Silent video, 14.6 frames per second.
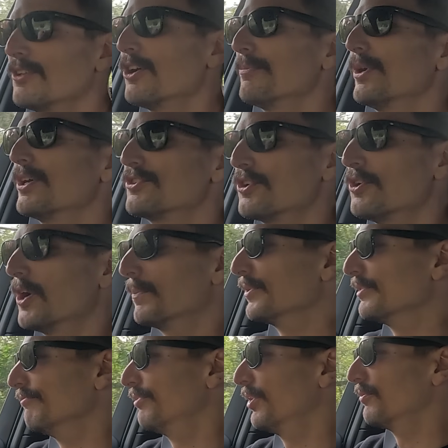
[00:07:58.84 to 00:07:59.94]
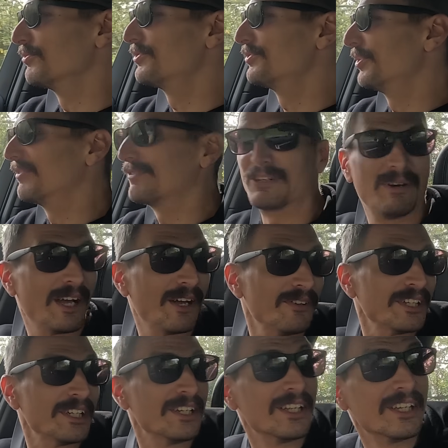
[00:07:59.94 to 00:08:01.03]
lot of my job involves driving
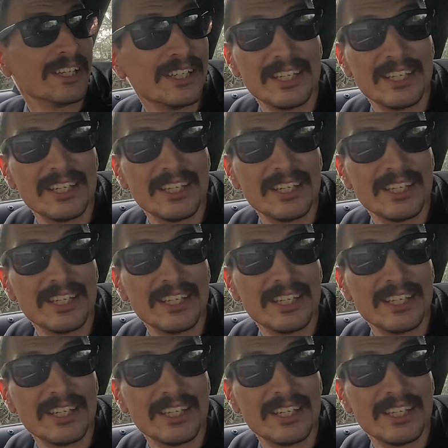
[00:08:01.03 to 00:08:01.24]
around in